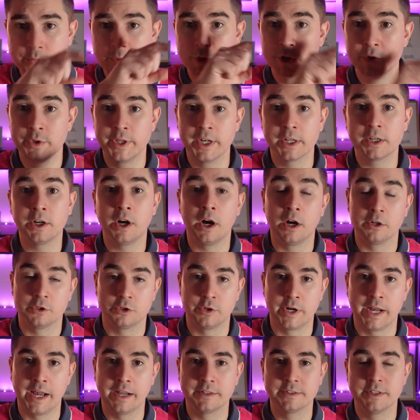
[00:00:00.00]
you get a
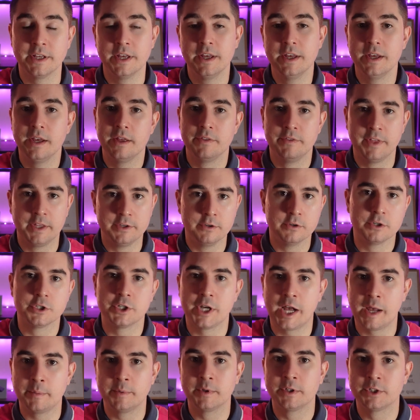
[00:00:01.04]
contract, then you're
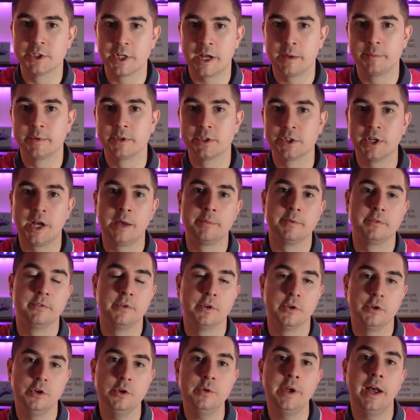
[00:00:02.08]
shopping, shopping, shopping for
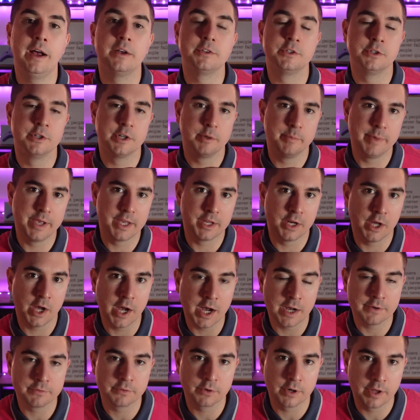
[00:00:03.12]
your new house. You're gonna make an
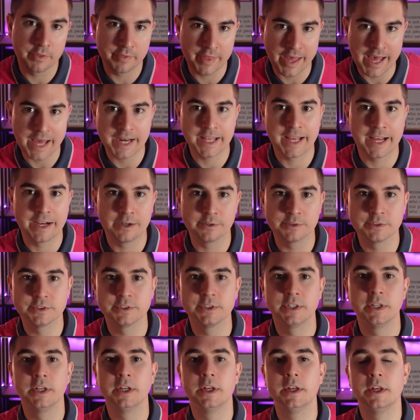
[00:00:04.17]
offer on that
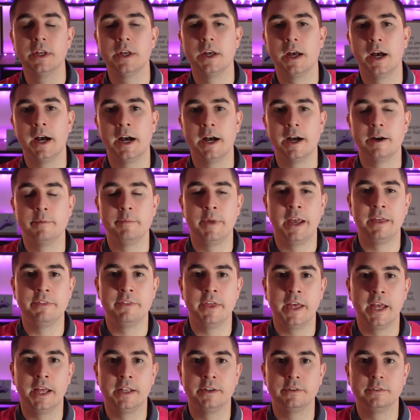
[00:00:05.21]
house, um, and
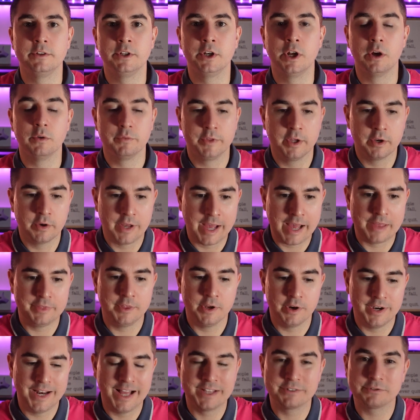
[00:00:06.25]
then you know they're
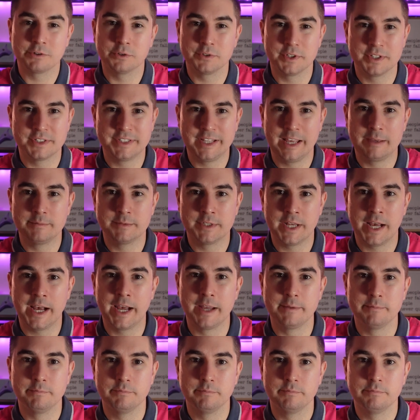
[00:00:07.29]
they're in escrow at the same
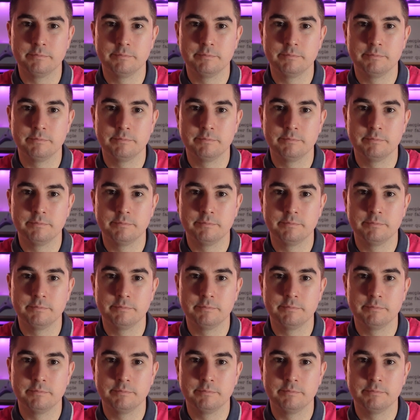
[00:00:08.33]
time.